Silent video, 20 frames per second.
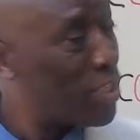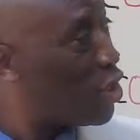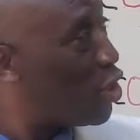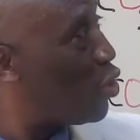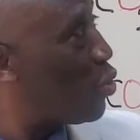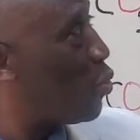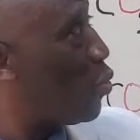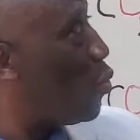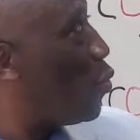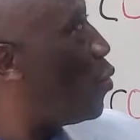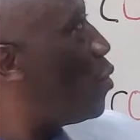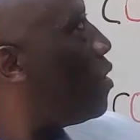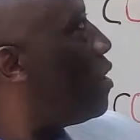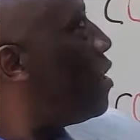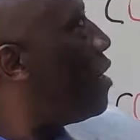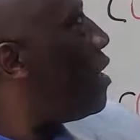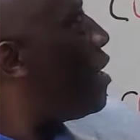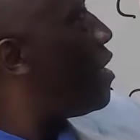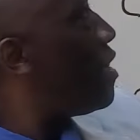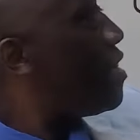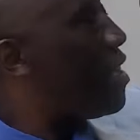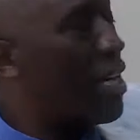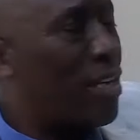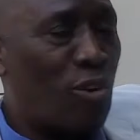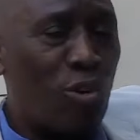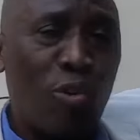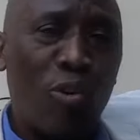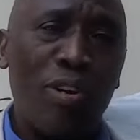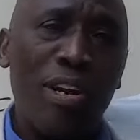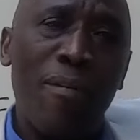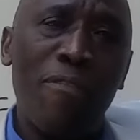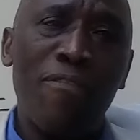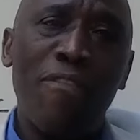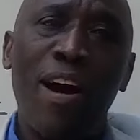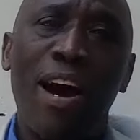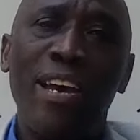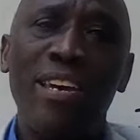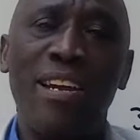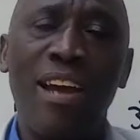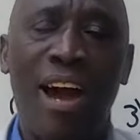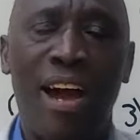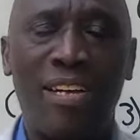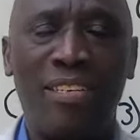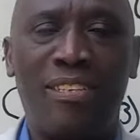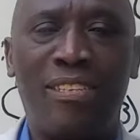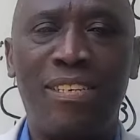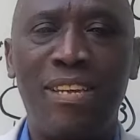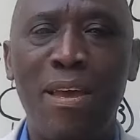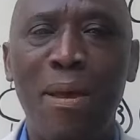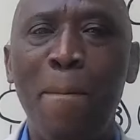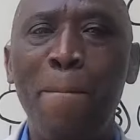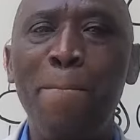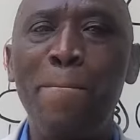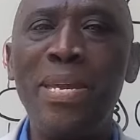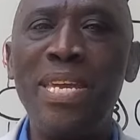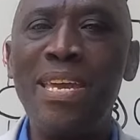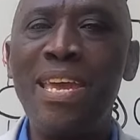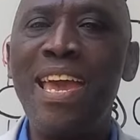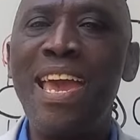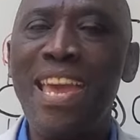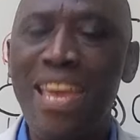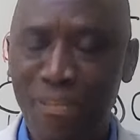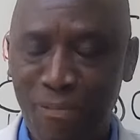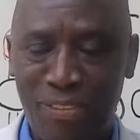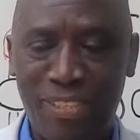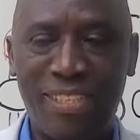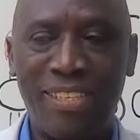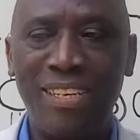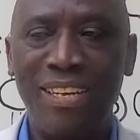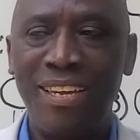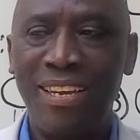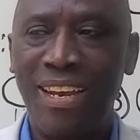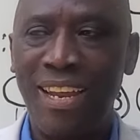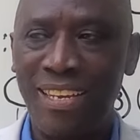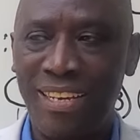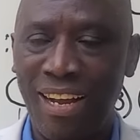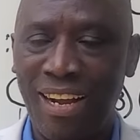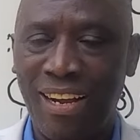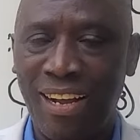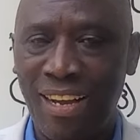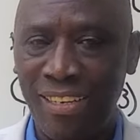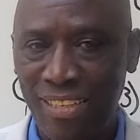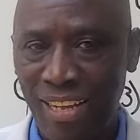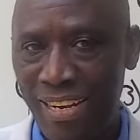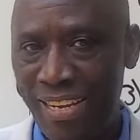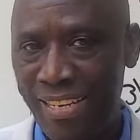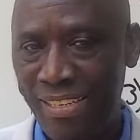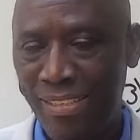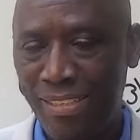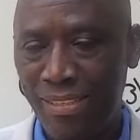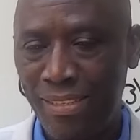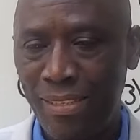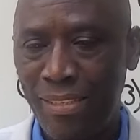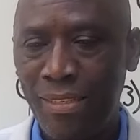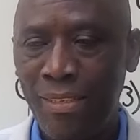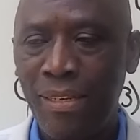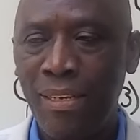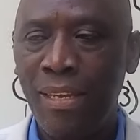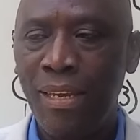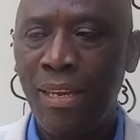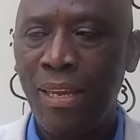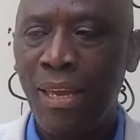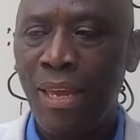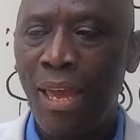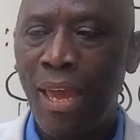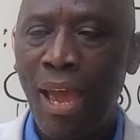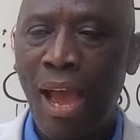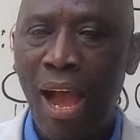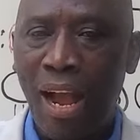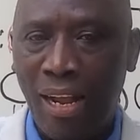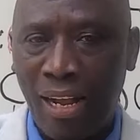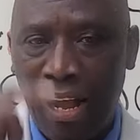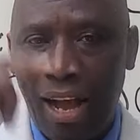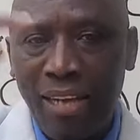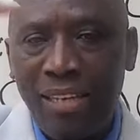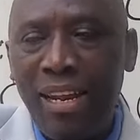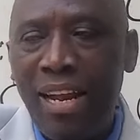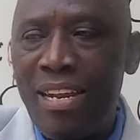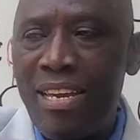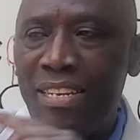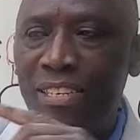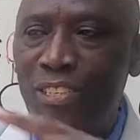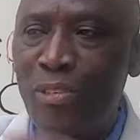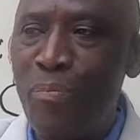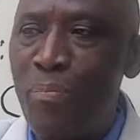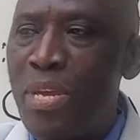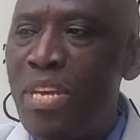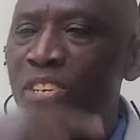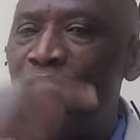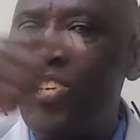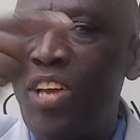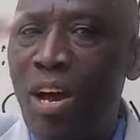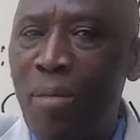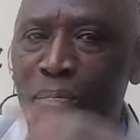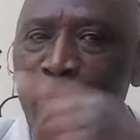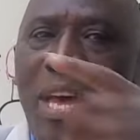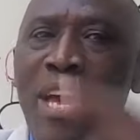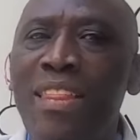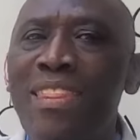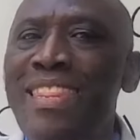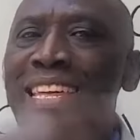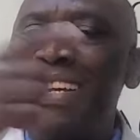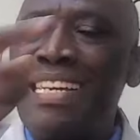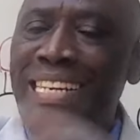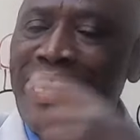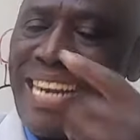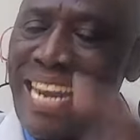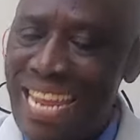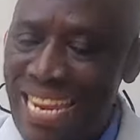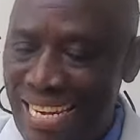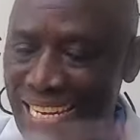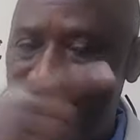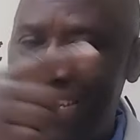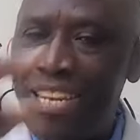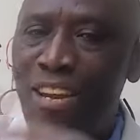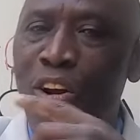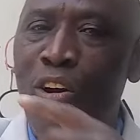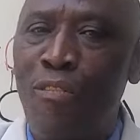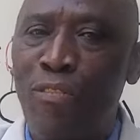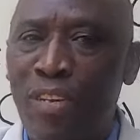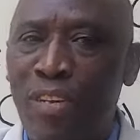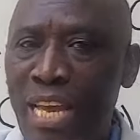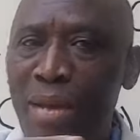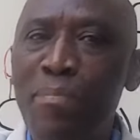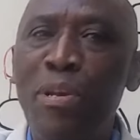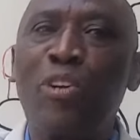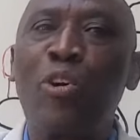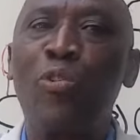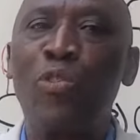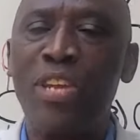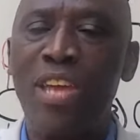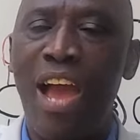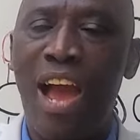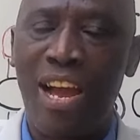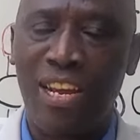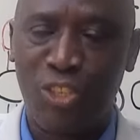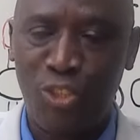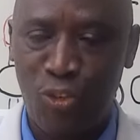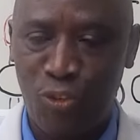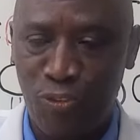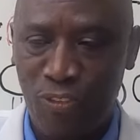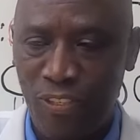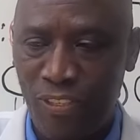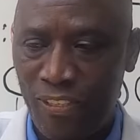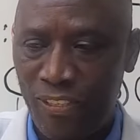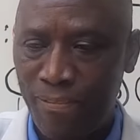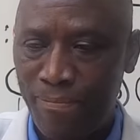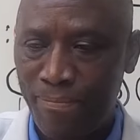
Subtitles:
two, the coronavirus behaves like a catalyst. A catalyst speeds up the rate of chemical reactions.